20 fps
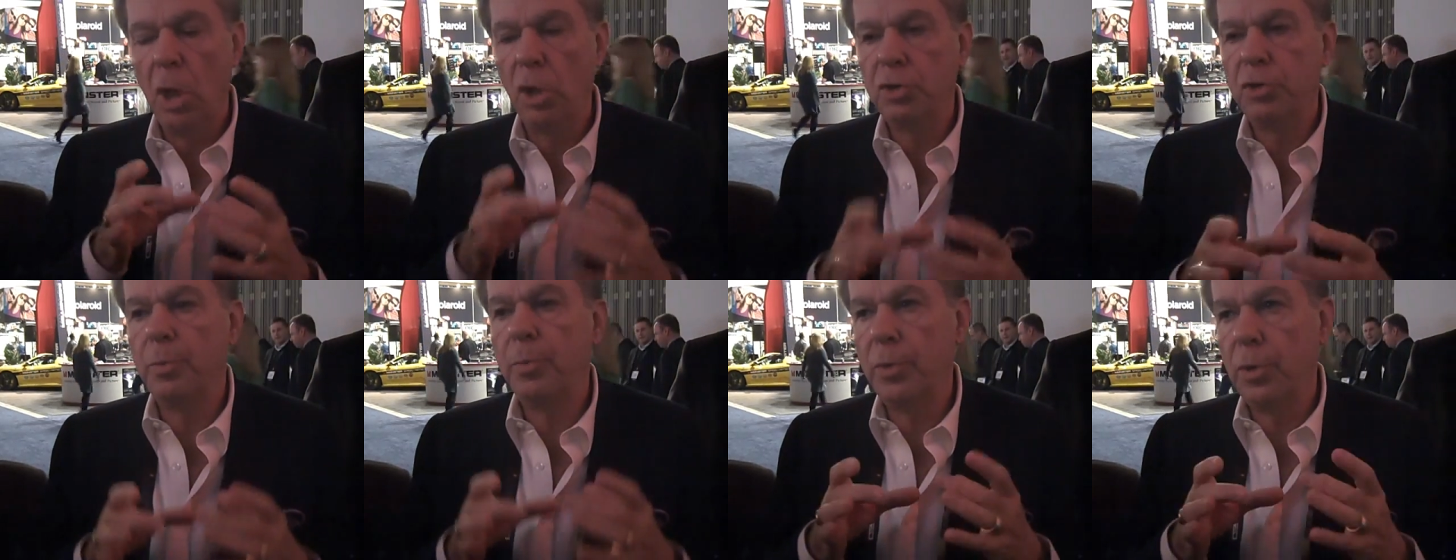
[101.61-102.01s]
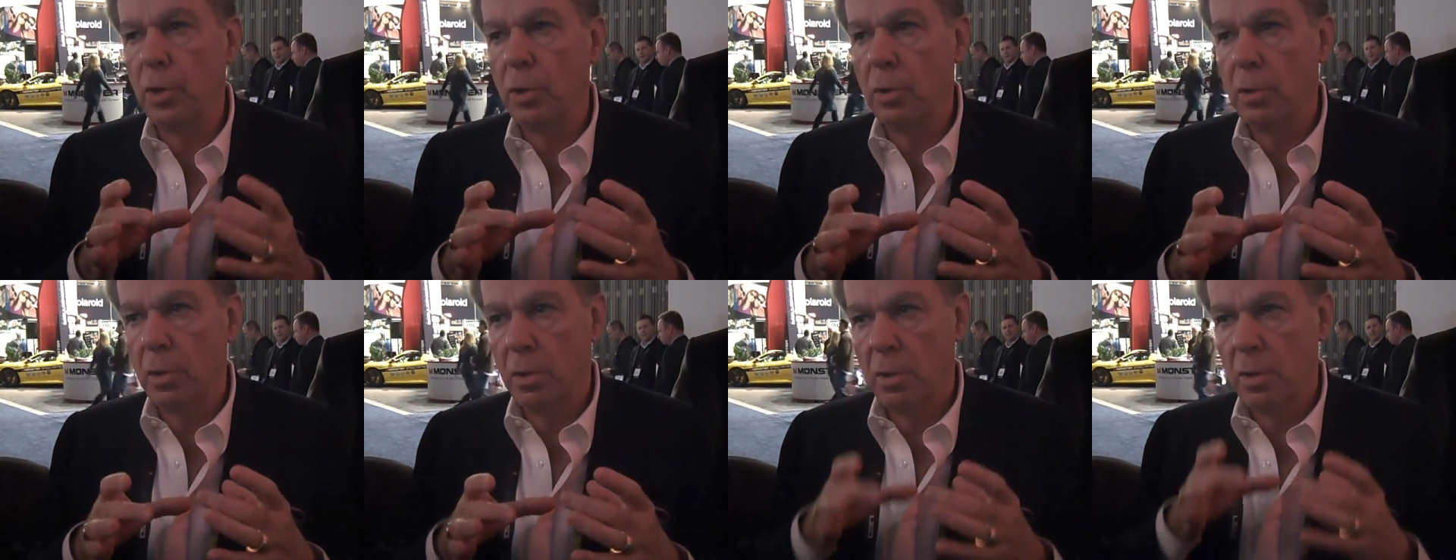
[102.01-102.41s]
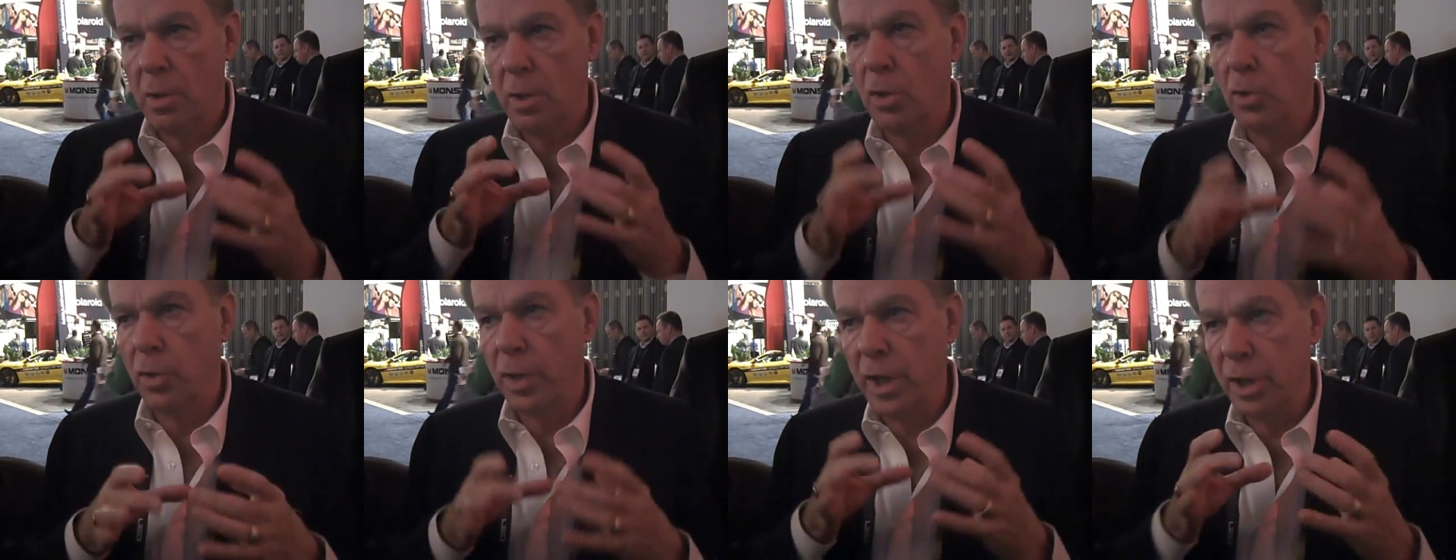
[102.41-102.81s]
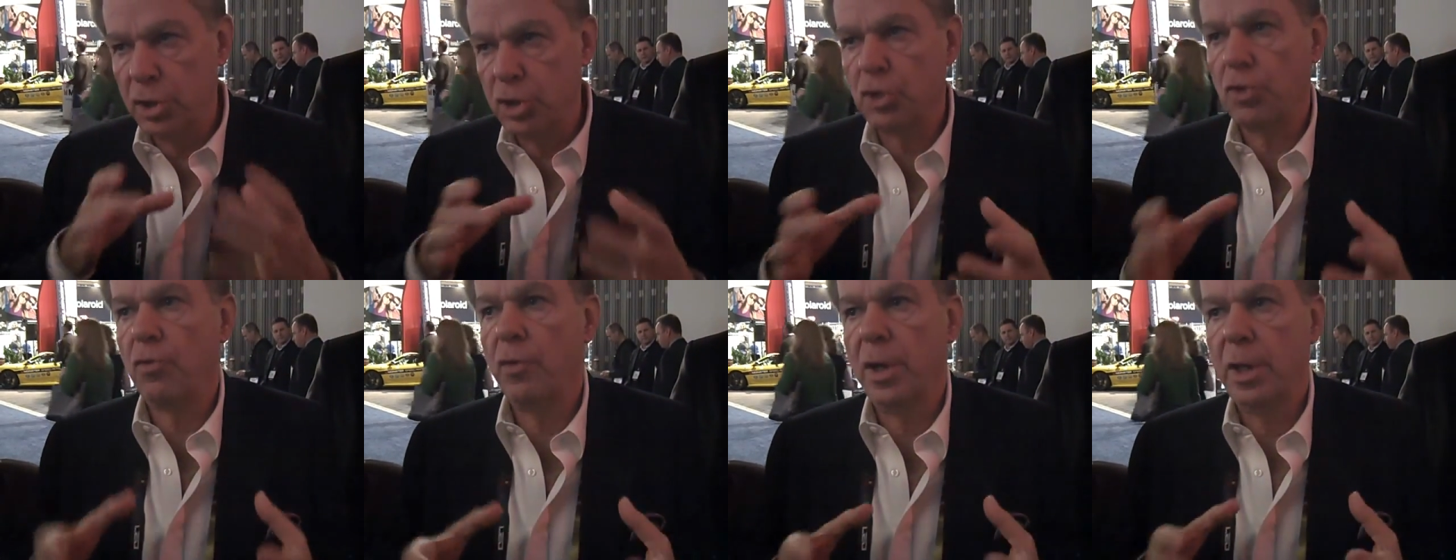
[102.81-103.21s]
multiple
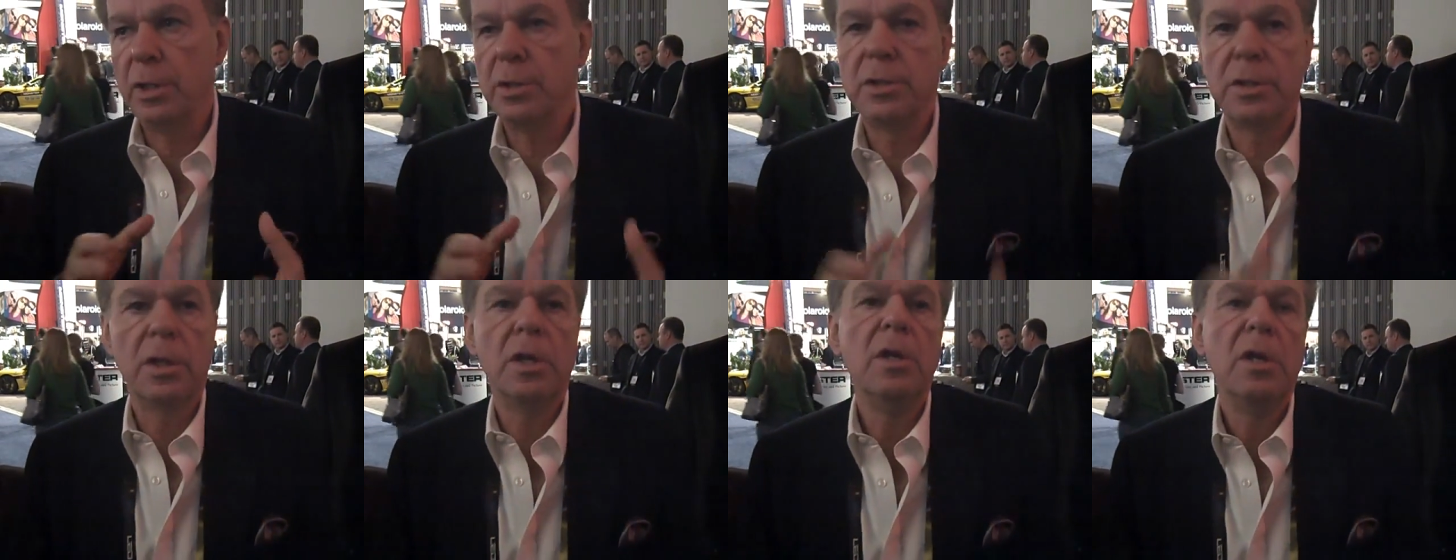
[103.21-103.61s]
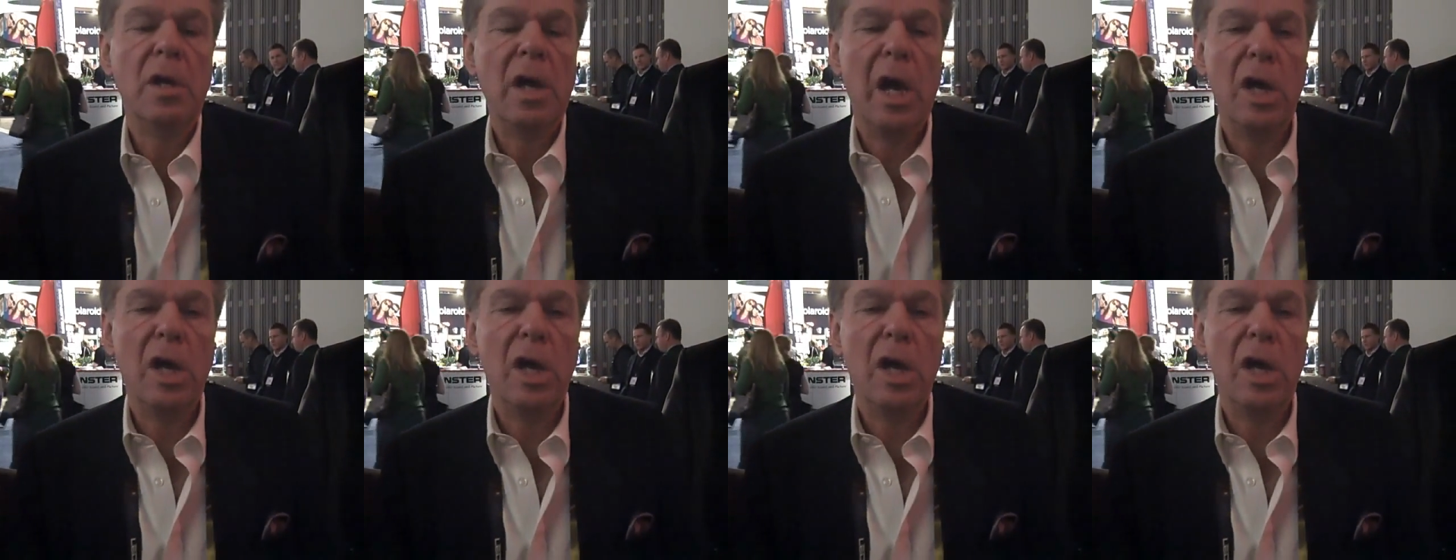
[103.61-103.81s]
OLED screens.